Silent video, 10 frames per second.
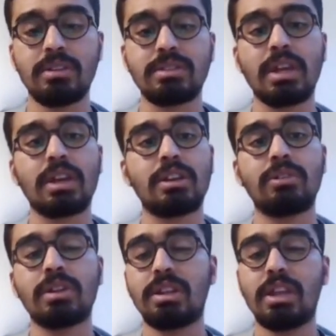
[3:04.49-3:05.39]
the second
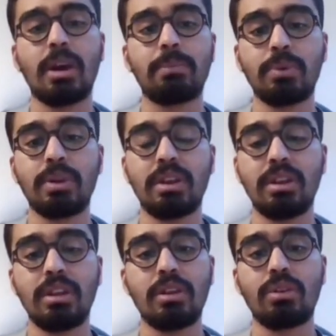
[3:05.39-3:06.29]
round can take up to
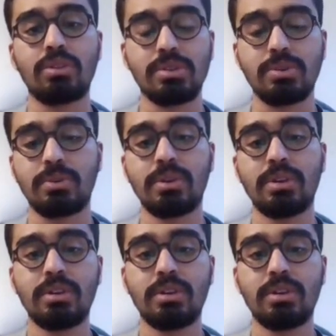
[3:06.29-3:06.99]
an year or so,